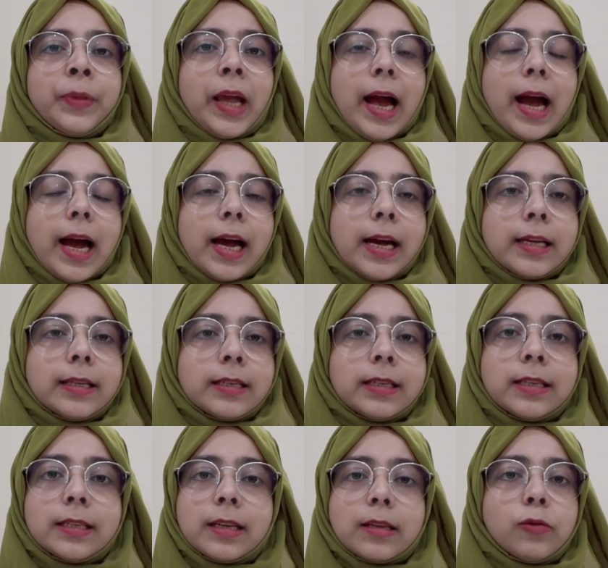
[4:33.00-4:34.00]
as
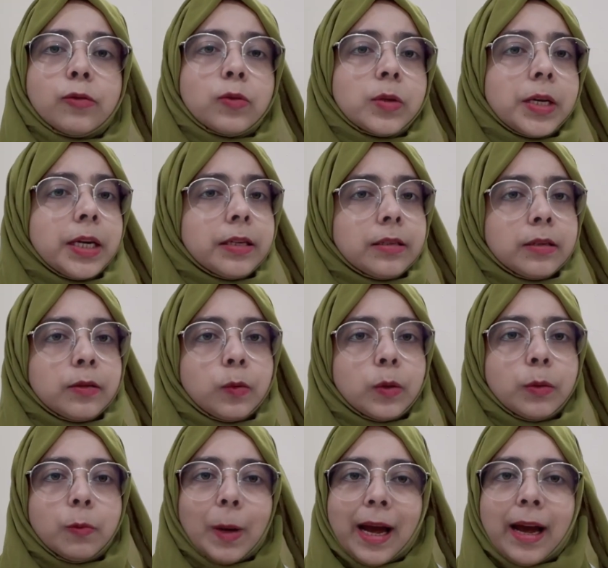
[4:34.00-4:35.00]
it is associated
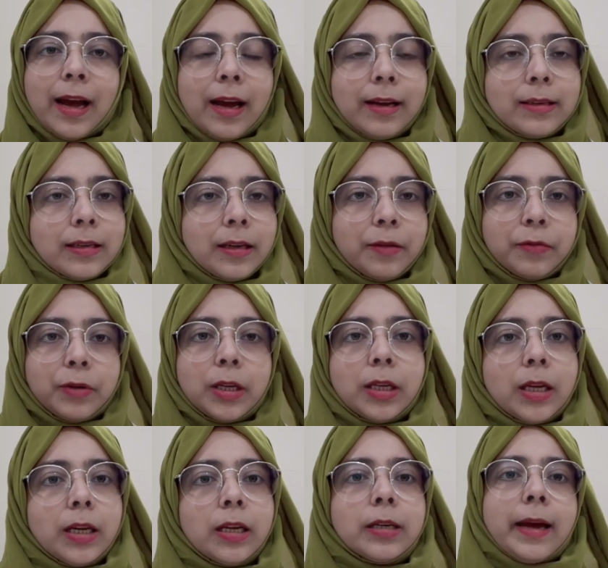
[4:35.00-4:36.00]
with banks and
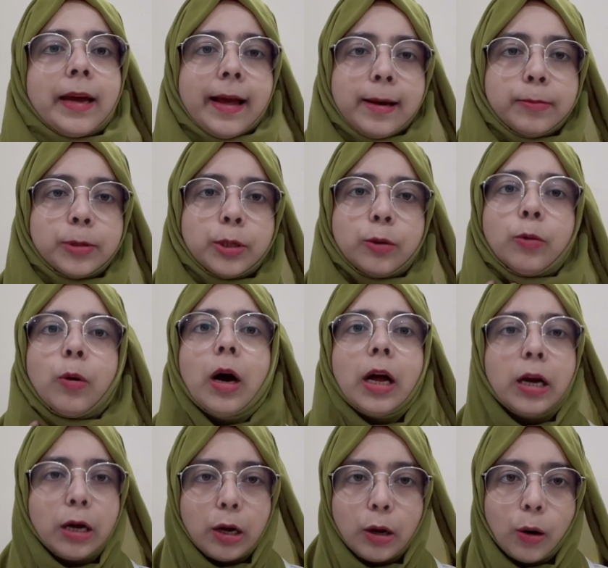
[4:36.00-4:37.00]
everything. It helps you
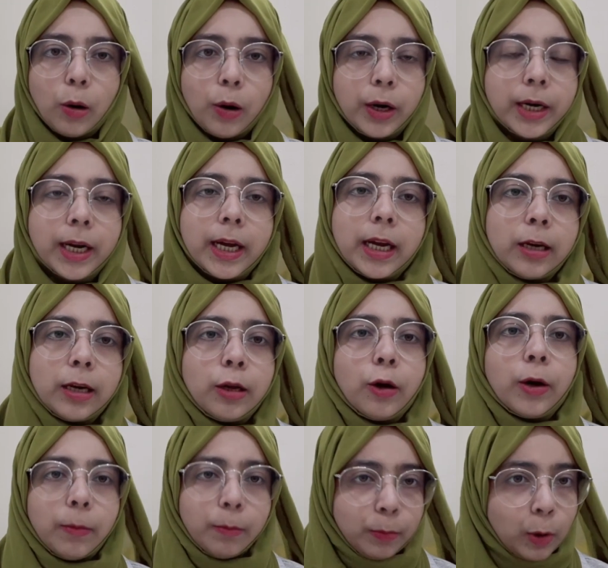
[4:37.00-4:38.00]
a lot in
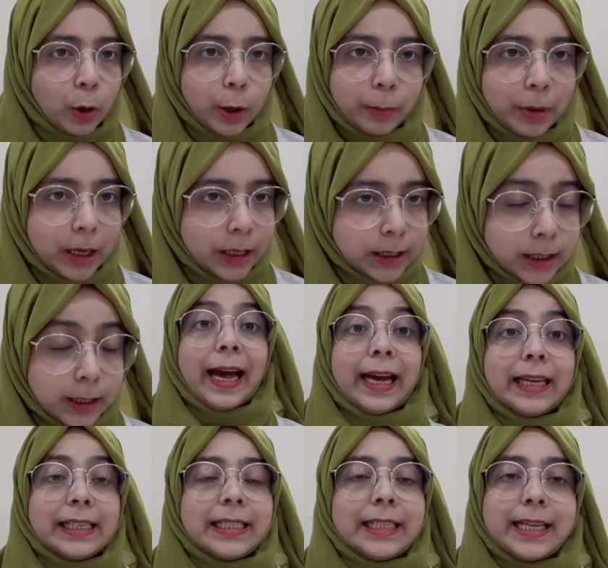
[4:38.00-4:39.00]
your employability,
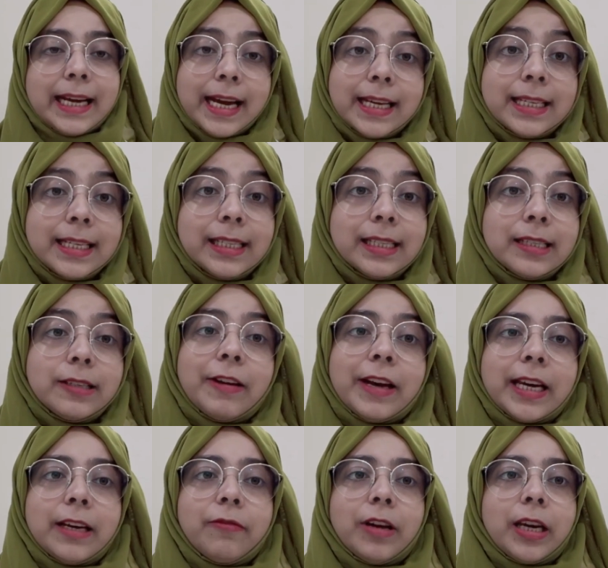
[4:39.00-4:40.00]
and yes, it is
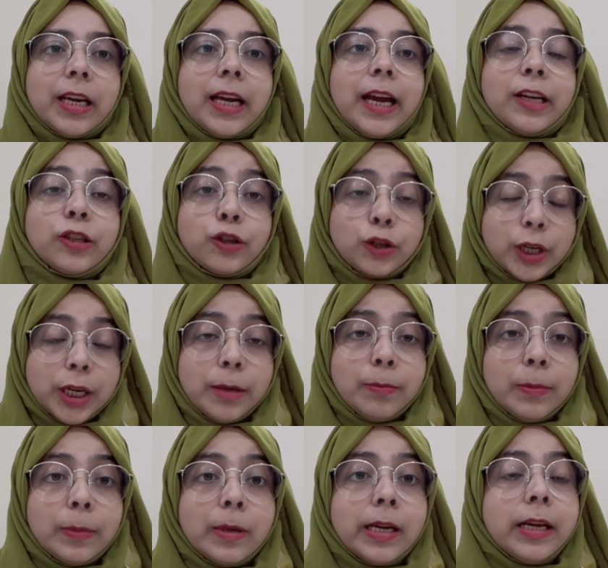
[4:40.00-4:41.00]
very, very
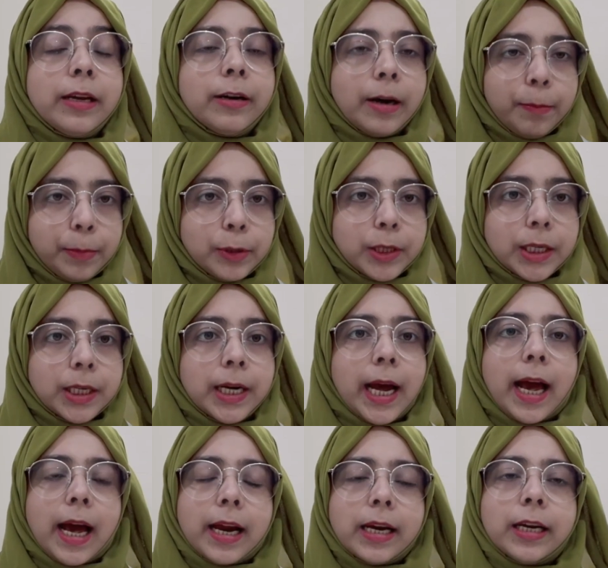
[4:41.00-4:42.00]
extremely
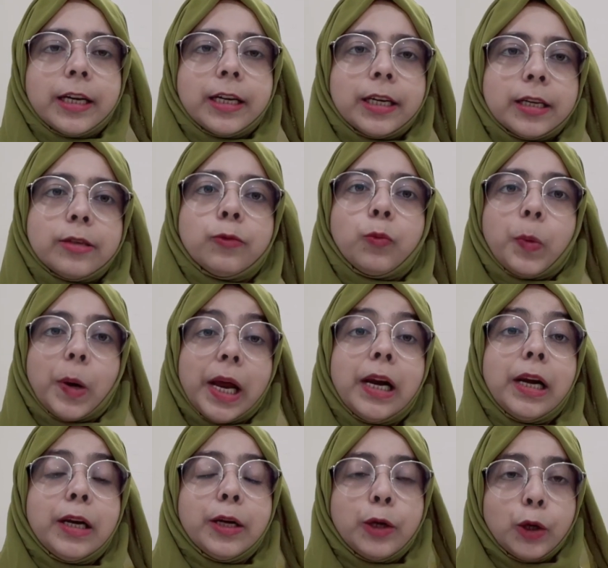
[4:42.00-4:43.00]
reputed and it is
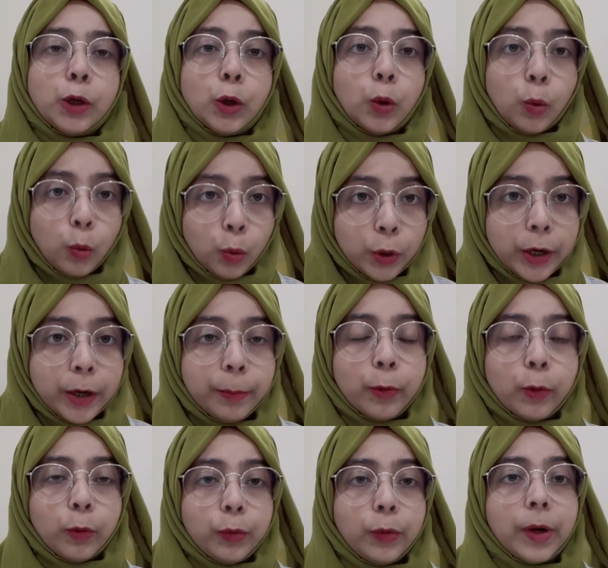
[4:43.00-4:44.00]
well known
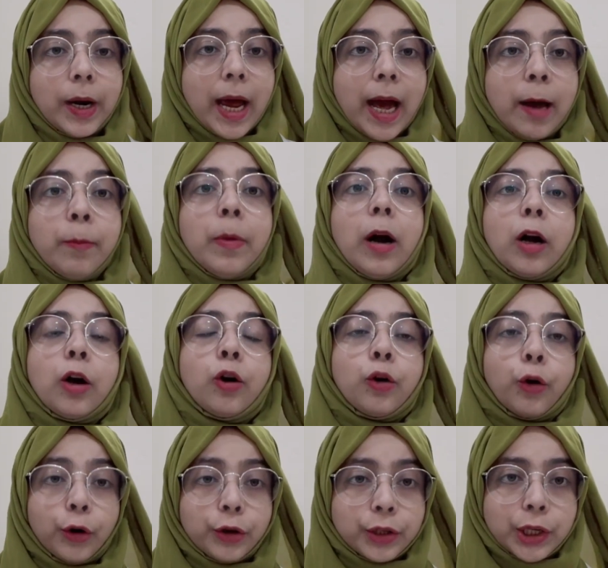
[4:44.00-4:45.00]
program
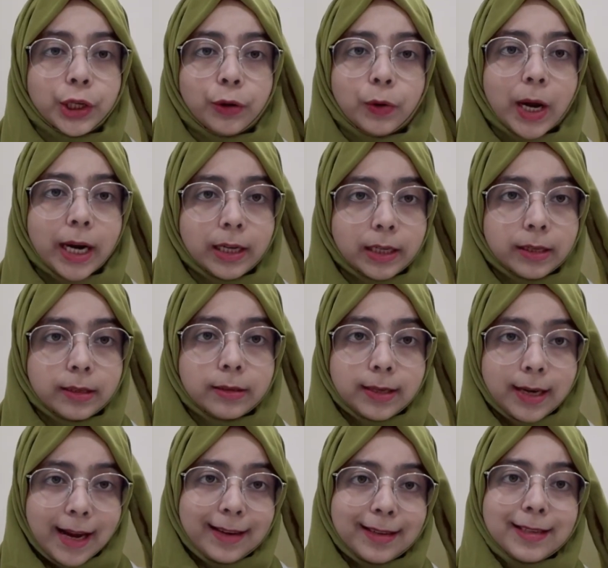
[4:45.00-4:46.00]
across the United
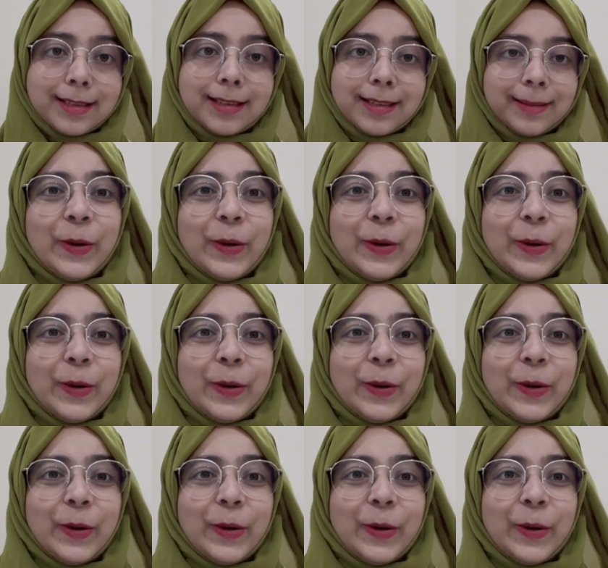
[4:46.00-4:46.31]
States.